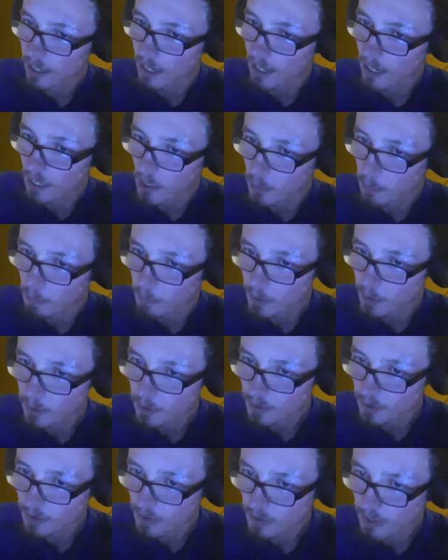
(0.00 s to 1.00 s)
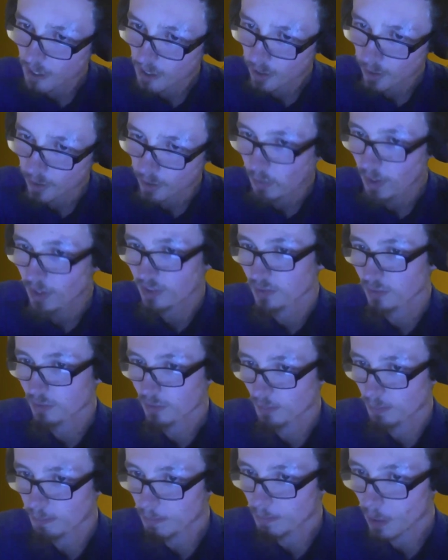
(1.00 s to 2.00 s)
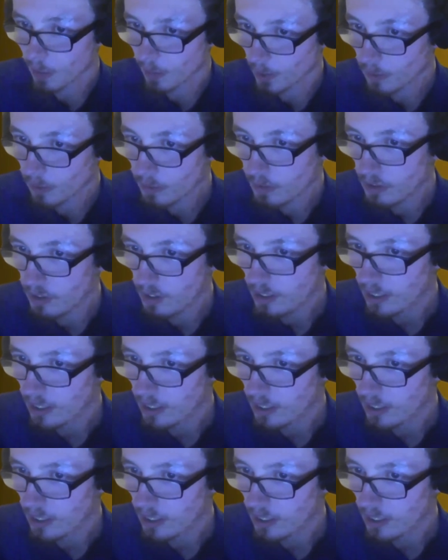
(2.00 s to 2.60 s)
Um, Another question from Paula.